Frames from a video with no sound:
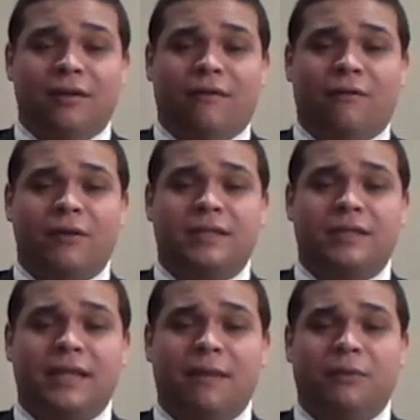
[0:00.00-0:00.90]
For
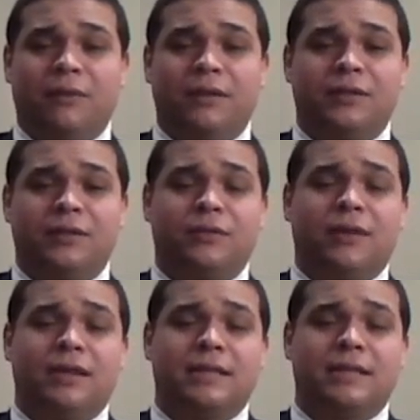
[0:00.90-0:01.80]
example, in the
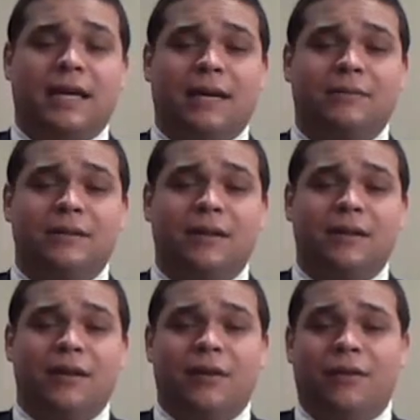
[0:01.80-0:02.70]
Tehran Times,
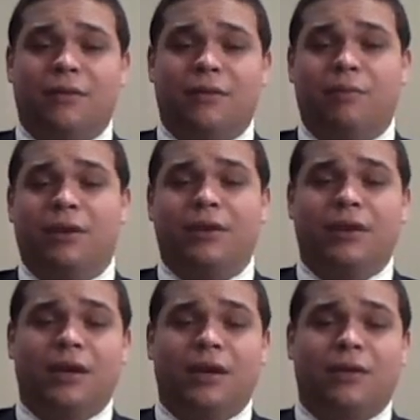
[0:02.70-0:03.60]
the
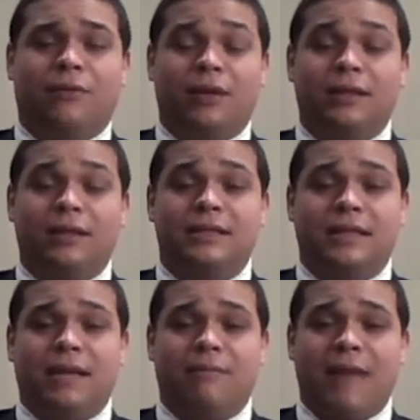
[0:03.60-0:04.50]
billionaire real
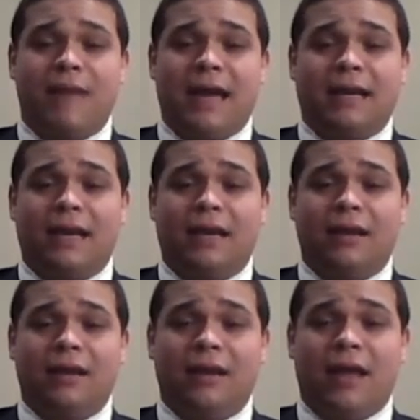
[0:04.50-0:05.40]
estate
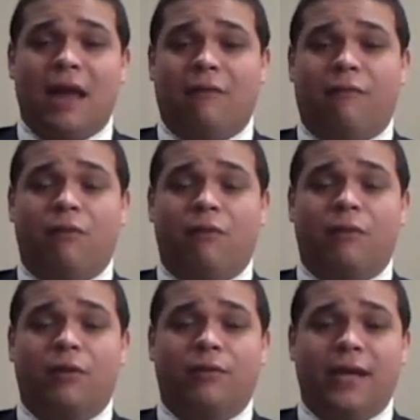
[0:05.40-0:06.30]
magnate and
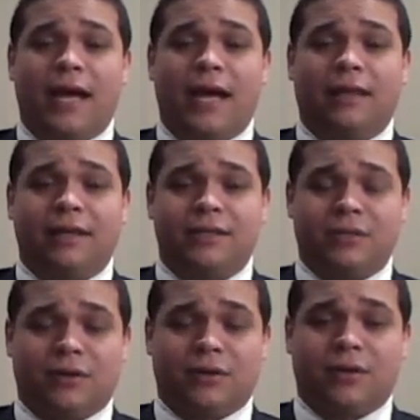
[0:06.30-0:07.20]
former reality
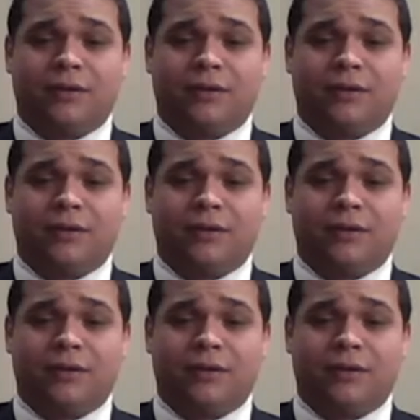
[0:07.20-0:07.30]
star.